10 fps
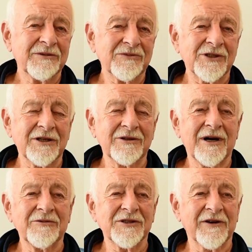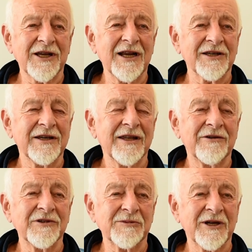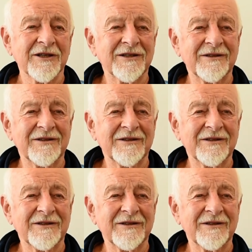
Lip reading: so I was very lucky in that respect.